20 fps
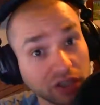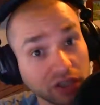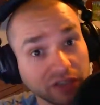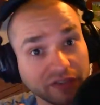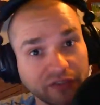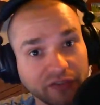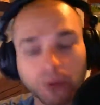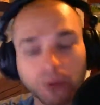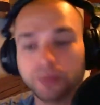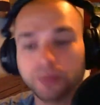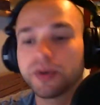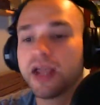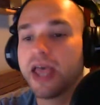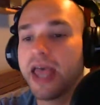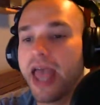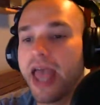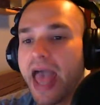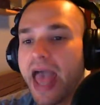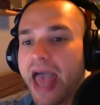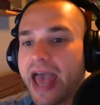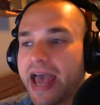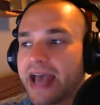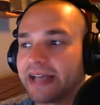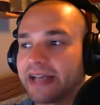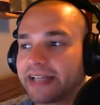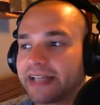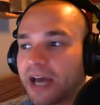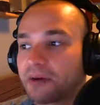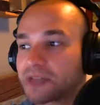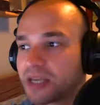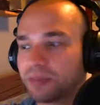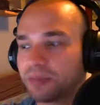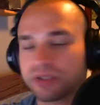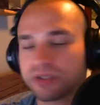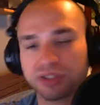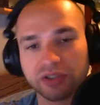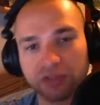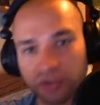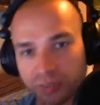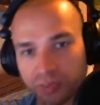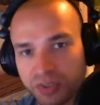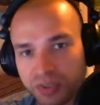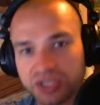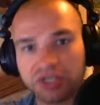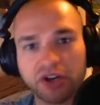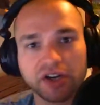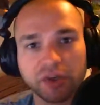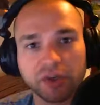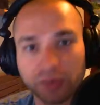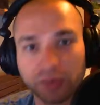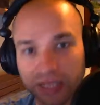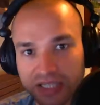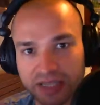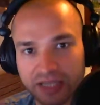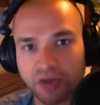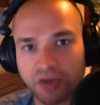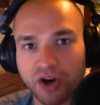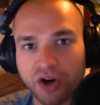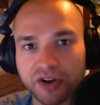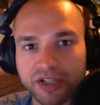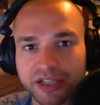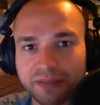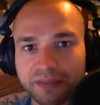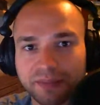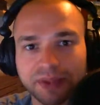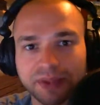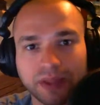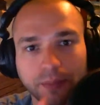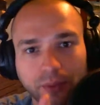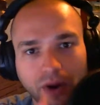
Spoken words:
the phone, and I was able to restart it with the SIM card in. But the